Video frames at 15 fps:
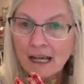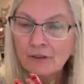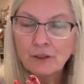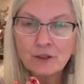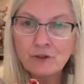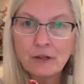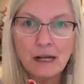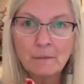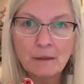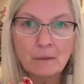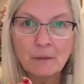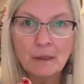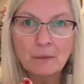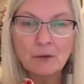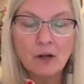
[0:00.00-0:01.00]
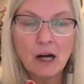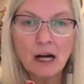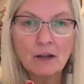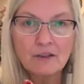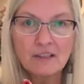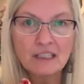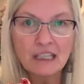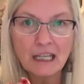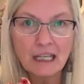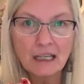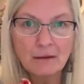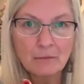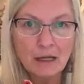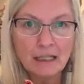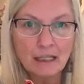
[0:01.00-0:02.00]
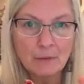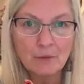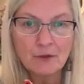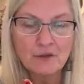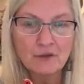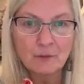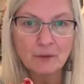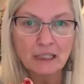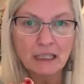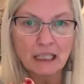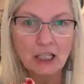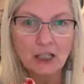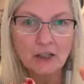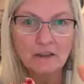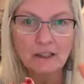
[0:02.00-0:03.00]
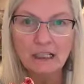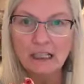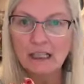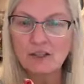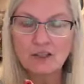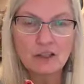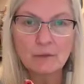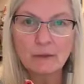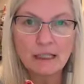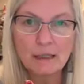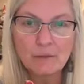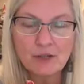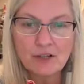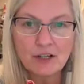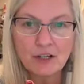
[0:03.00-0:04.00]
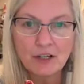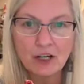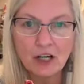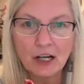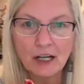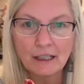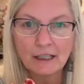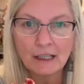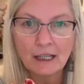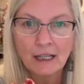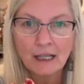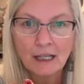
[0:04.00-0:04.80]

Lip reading: Yeah, they're dropping people. I'll see, and my numbers will be here, and then next you know, my numbers are gone.